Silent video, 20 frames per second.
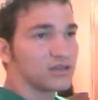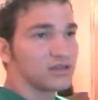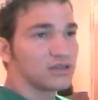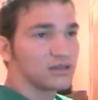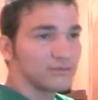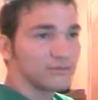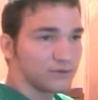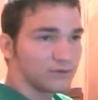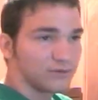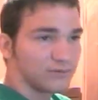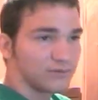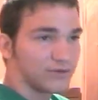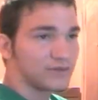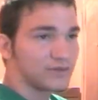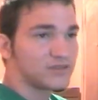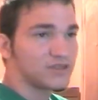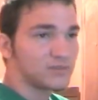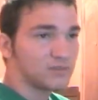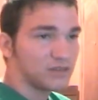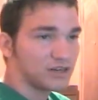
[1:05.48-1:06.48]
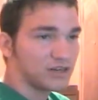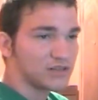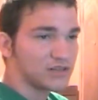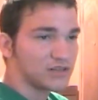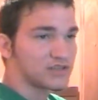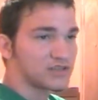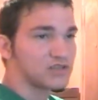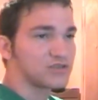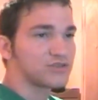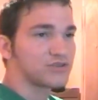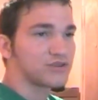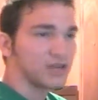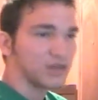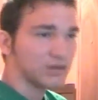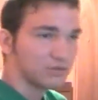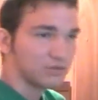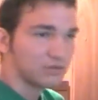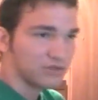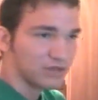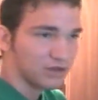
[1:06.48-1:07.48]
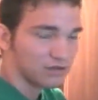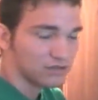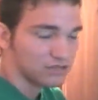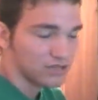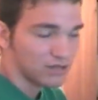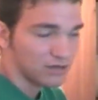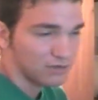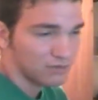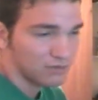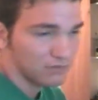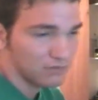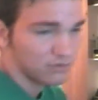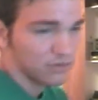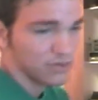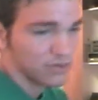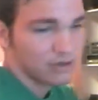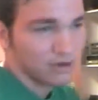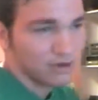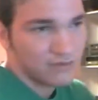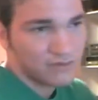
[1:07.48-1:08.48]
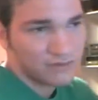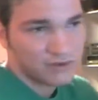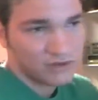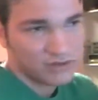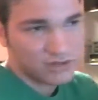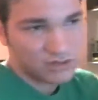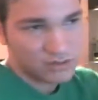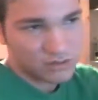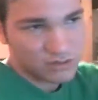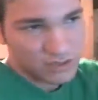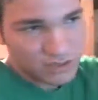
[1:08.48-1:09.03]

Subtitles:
for 15 minutes straight without having to do a